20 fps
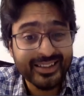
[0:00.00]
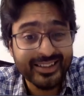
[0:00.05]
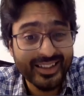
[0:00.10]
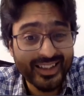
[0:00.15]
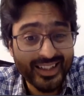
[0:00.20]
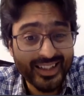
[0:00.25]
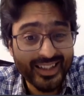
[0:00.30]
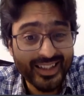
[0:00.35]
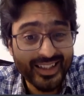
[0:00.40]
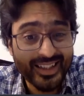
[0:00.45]

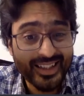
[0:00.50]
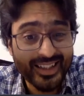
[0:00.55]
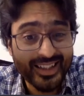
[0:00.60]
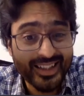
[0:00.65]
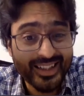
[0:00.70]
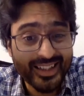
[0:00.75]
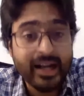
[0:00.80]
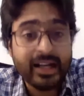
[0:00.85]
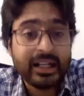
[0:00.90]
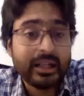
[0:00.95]
certain
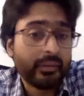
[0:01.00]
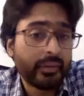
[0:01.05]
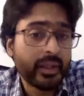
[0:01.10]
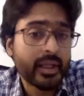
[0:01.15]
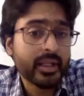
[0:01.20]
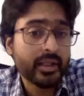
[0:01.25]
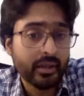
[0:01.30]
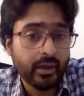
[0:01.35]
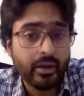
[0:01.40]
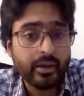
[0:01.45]
business
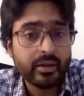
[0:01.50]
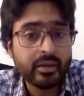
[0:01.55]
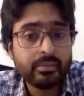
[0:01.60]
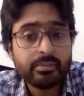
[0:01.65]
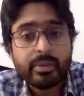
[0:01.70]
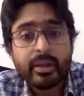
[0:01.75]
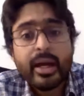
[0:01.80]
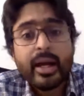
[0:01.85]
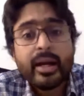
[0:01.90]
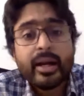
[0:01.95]
activities
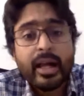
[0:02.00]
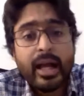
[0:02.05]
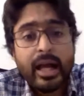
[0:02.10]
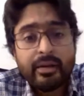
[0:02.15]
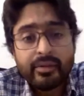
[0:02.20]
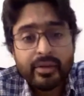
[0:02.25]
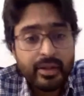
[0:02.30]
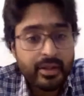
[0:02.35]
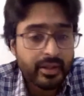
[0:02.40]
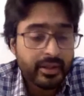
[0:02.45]
non-compliant,
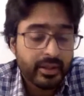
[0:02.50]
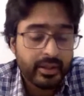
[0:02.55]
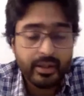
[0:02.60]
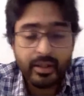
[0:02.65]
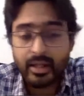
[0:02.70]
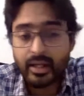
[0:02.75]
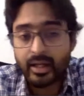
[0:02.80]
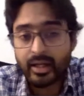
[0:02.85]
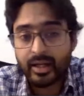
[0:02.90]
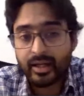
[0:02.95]
I have a
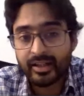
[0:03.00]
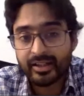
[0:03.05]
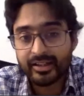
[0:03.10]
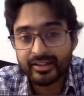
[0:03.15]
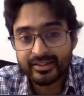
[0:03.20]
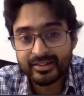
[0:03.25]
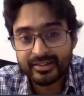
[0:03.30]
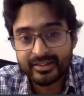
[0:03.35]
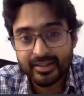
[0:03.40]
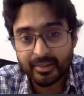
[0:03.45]
written
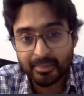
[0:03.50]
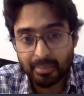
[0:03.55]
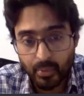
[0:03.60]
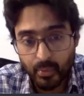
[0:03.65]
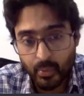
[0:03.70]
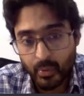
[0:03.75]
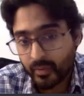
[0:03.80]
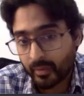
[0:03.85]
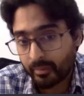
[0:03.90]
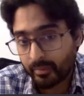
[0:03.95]

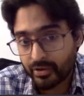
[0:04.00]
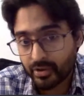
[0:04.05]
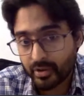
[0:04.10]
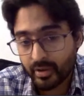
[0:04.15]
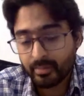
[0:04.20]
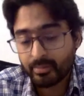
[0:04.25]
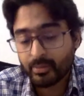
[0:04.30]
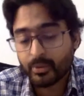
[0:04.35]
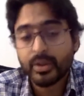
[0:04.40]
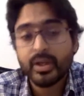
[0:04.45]
approval from the
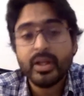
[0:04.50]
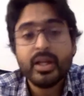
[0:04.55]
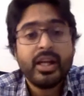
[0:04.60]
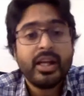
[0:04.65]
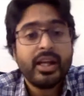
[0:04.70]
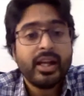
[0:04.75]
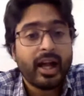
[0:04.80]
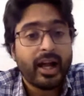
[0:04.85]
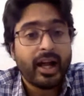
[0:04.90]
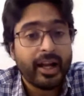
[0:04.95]
Sharia board.
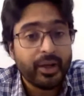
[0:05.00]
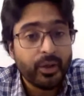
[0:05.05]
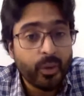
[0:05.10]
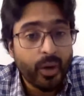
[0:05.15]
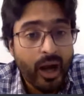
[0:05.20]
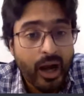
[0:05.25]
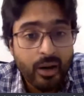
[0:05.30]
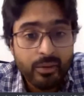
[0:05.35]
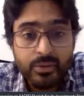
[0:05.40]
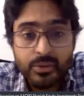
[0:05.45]
I know
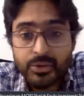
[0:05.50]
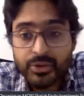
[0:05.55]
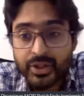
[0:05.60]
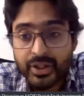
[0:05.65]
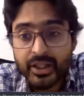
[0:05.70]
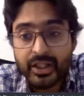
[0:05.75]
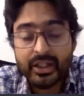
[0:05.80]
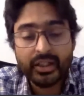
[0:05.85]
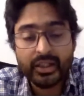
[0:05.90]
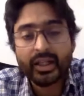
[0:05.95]
how to
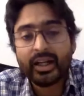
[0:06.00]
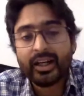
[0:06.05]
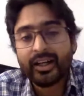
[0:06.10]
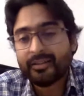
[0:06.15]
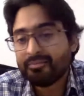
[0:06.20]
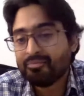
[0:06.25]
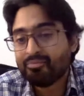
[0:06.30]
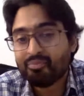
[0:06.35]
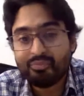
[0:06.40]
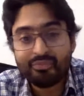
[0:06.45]
treat
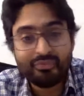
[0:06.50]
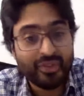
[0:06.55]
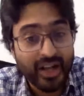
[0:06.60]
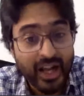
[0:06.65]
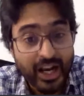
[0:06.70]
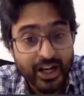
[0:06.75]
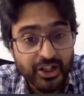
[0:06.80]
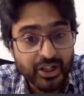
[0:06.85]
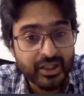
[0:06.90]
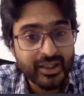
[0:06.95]

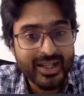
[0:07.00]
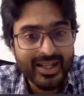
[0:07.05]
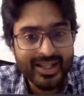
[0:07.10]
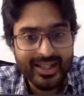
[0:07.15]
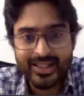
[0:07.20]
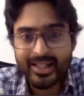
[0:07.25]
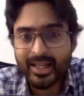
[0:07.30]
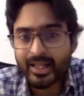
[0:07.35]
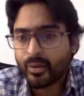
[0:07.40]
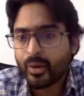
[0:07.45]
financial
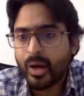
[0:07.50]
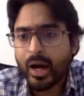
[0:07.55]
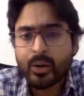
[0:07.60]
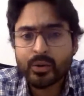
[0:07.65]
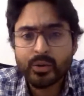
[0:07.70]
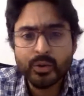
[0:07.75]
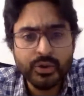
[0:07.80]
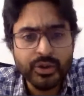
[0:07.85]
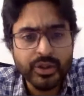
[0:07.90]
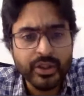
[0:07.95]
leases. I know how
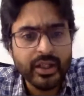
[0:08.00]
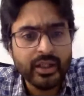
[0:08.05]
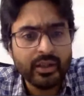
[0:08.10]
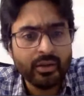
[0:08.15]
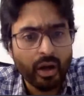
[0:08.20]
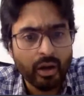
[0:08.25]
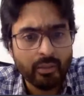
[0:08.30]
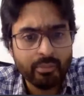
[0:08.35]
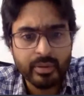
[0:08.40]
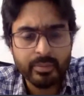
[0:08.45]
to treat
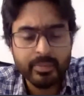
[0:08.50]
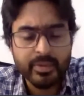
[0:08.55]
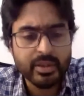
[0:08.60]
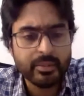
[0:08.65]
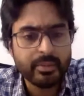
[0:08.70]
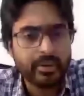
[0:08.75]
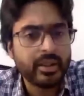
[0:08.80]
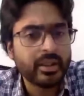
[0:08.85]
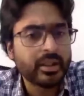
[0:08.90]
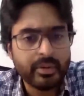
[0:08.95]

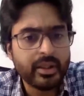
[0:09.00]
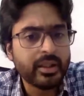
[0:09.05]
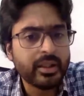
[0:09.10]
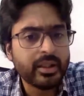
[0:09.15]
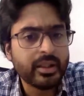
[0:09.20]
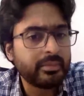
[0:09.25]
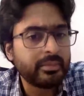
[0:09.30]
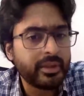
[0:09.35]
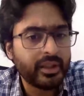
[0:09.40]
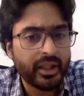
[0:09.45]
non-permissible income
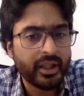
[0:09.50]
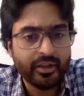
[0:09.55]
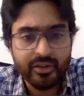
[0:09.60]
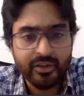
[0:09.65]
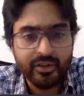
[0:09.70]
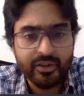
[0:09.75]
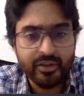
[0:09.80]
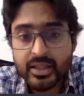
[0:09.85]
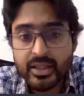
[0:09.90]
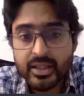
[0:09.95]
in real
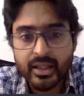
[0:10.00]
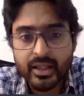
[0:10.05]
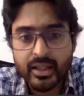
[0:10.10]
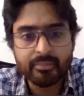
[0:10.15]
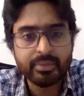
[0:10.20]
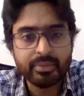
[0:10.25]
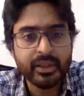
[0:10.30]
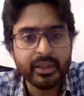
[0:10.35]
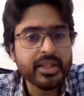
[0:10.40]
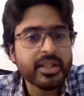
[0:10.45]
estate
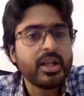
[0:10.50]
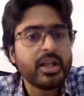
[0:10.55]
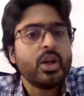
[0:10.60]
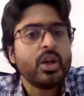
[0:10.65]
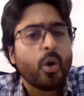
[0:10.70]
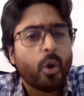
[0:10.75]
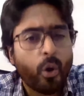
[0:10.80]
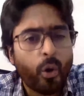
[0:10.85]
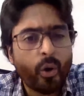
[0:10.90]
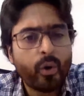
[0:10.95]
companies.
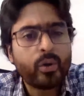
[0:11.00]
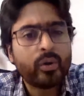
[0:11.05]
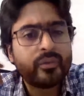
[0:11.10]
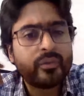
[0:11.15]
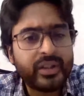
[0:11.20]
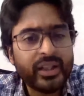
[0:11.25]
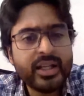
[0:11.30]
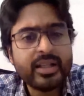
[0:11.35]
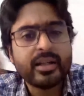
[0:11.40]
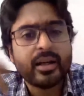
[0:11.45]
All of these
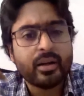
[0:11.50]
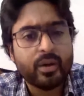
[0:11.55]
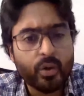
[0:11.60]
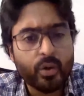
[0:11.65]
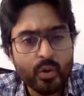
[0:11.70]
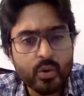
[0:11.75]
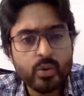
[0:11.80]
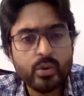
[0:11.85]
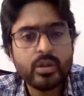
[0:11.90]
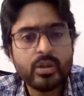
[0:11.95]
are
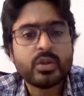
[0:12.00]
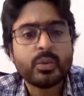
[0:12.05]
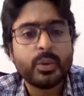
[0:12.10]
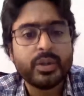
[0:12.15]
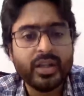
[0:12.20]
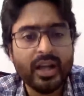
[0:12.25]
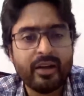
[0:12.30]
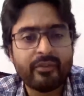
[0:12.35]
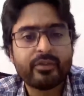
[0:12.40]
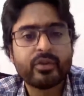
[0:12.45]
rules which have
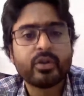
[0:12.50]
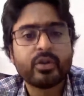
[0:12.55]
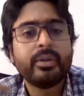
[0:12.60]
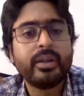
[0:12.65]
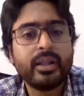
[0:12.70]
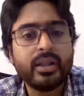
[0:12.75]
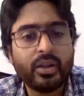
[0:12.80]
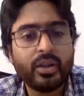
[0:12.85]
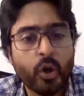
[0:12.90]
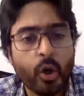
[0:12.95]
to be
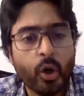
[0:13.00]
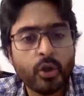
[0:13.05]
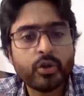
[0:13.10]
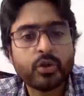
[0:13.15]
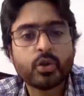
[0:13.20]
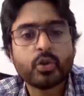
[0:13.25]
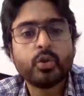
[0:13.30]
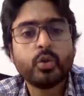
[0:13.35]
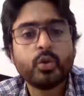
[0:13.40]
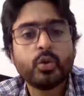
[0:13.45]
gone
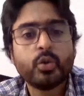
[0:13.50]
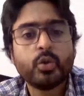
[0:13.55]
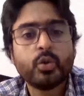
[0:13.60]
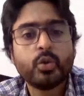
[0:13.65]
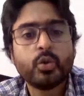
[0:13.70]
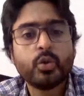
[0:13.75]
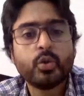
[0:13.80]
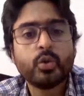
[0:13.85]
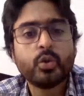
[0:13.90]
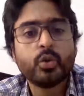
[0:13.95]
through with the
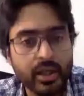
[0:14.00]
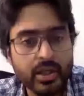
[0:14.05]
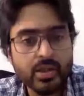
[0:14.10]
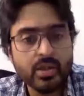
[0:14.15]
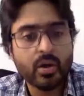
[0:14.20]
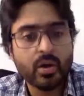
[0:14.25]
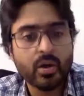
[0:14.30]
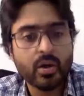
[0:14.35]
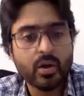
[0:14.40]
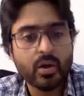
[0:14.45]
Sharia
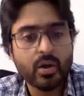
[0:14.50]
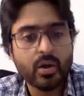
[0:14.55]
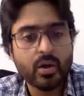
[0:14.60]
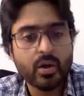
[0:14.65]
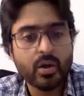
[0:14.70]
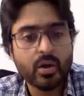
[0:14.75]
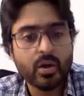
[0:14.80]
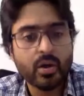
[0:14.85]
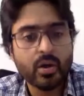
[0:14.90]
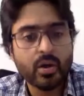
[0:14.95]
scholars to
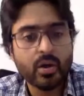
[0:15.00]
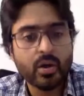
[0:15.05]
get you